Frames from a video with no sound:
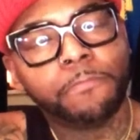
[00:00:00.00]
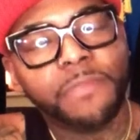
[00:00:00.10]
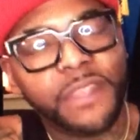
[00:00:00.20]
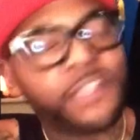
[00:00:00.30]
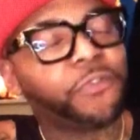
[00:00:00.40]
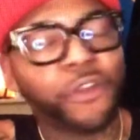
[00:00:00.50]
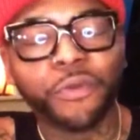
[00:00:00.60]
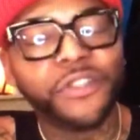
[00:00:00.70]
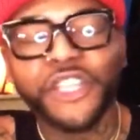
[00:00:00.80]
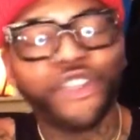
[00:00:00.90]
This
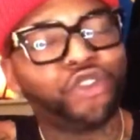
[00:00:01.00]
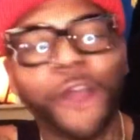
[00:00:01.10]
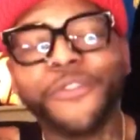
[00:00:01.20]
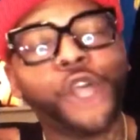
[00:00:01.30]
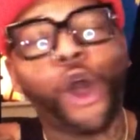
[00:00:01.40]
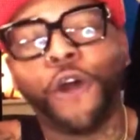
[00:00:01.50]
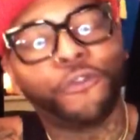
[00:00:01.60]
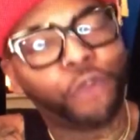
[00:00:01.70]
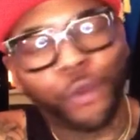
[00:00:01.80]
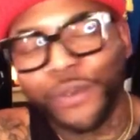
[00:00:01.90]
frequency trumps all
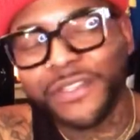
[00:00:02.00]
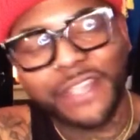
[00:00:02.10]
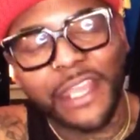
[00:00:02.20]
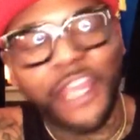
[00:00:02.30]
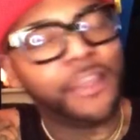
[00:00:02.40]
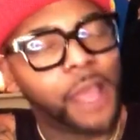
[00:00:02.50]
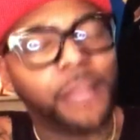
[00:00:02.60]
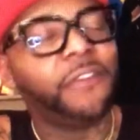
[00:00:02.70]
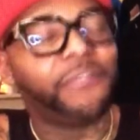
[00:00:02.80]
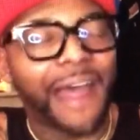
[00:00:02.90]
frequency. It
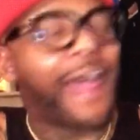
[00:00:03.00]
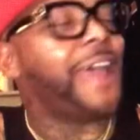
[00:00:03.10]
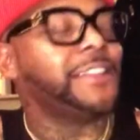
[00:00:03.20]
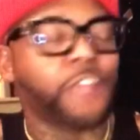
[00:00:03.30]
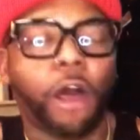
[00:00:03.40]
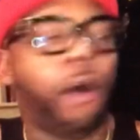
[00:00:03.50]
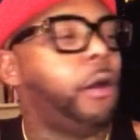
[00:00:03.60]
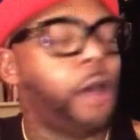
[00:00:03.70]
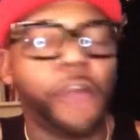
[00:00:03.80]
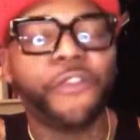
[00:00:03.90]
nullifies
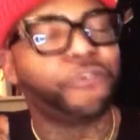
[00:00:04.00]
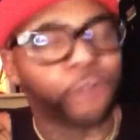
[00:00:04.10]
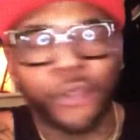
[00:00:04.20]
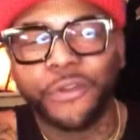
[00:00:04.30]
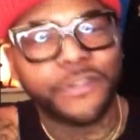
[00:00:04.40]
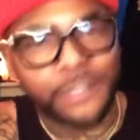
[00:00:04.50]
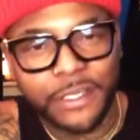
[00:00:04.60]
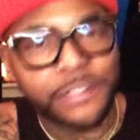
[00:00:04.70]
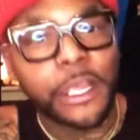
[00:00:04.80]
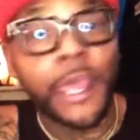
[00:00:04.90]
all other
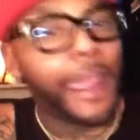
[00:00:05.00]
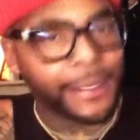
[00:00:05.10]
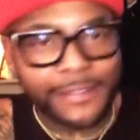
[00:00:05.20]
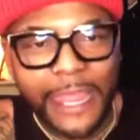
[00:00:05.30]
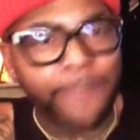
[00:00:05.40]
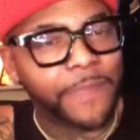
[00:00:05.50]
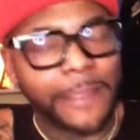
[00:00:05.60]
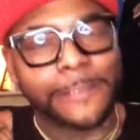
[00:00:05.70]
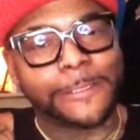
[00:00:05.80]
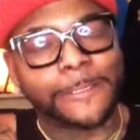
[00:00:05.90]
frequencies.
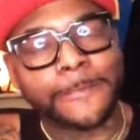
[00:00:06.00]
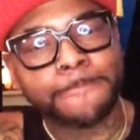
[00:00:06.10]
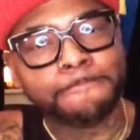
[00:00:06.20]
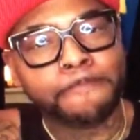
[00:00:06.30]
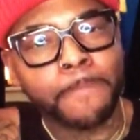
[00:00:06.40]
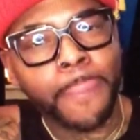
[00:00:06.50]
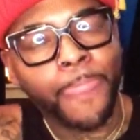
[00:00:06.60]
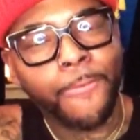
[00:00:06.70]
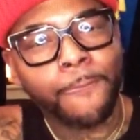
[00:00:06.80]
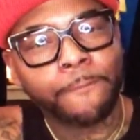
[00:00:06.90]
Acceptance.
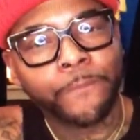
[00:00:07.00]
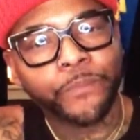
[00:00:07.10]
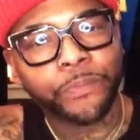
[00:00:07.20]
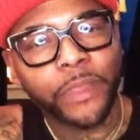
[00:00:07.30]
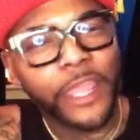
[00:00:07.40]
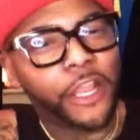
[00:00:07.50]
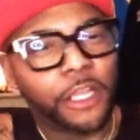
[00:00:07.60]
It